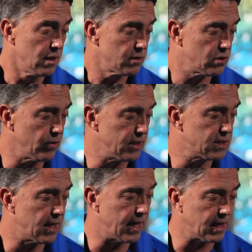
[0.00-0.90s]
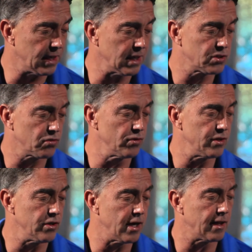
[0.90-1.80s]
So he's taking us through
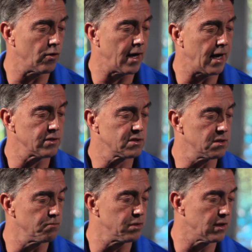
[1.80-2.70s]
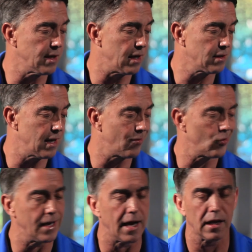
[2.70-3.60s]
the yellow house to build out that
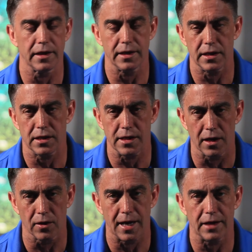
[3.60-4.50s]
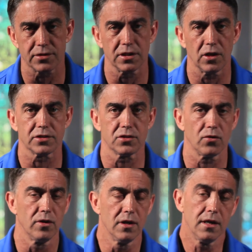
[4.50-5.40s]
reality. In the yellow house, he
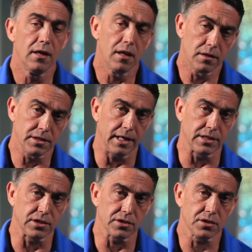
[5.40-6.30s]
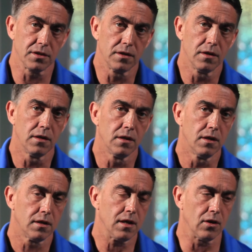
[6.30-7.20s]
also takes us
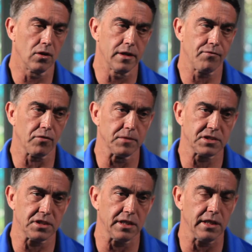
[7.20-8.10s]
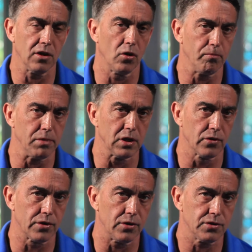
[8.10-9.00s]
not only from the CEO
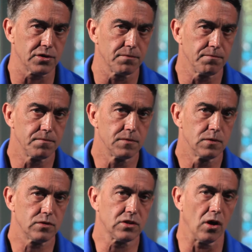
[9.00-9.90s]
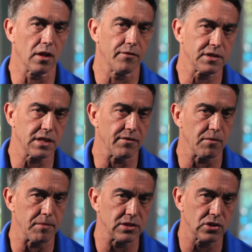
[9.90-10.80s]
builders, which all of us have a
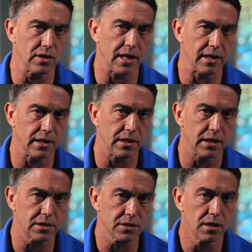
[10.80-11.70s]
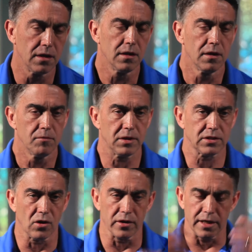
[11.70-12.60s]
measure of that in us, but
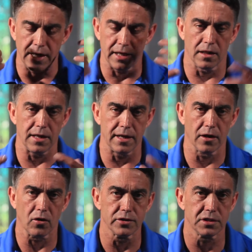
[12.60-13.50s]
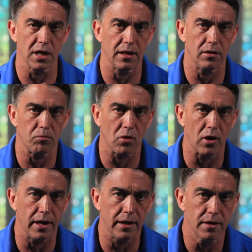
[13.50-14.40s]
it's called the analytical side of the
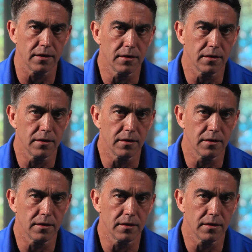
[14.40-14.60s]
brain,